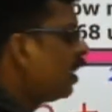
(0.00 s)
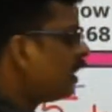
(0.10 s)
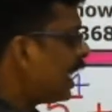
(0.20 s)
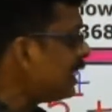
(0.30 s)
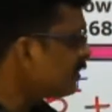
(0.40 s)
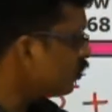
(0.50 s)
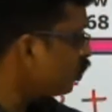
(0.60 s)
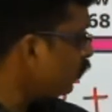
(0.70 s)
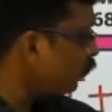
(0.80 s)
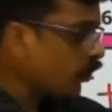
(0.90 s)

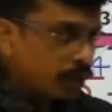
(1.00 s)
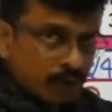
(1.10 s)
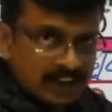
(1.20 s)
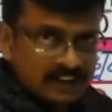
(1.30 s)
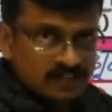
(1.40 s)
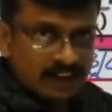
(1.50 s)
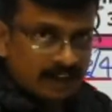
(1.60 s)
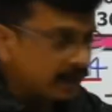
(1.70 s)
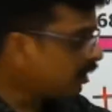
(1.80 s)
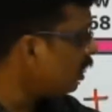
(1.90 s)
864 unit is
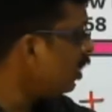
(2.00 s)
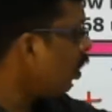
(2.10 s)
taken,